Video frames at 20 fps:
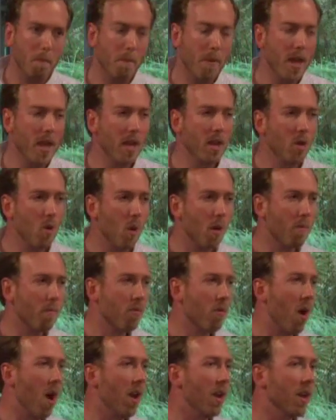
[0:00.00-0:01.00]
pin your
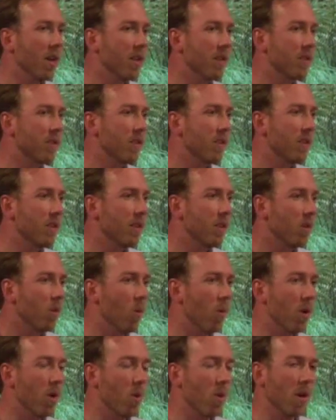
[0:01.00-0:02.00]
product
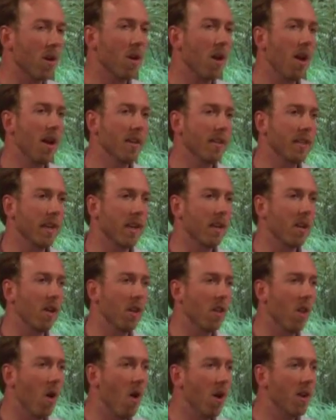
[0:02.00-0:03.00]
or your content
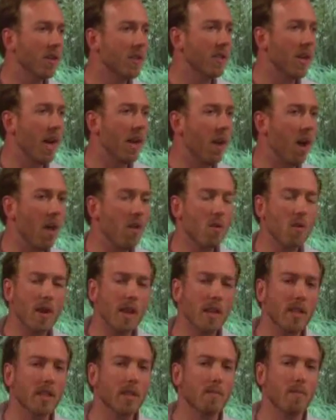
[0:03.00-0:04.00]
alongside other
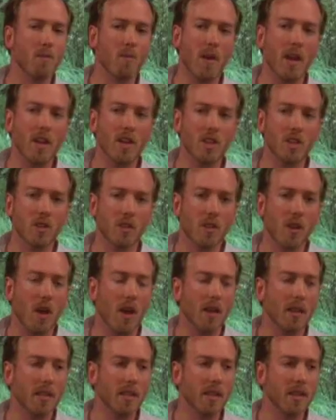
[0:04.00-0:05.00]
inspirational
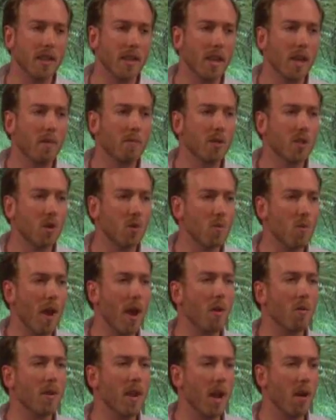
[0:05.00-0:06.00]
content that helps to
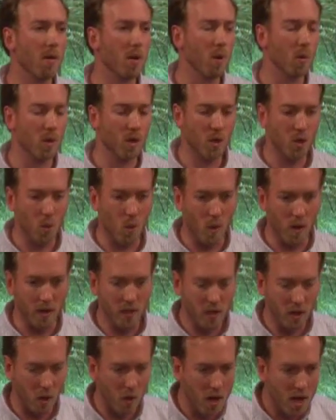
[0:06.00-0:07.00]
round out your story.
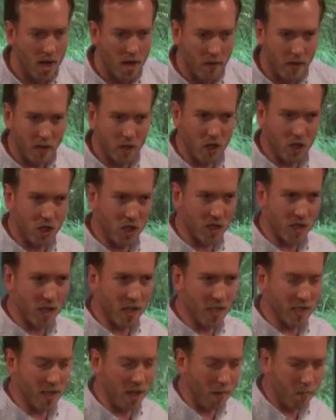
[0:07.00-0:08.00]
So, this is just an
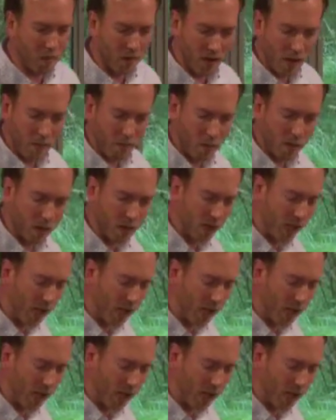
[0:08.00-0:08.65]
example that I pulled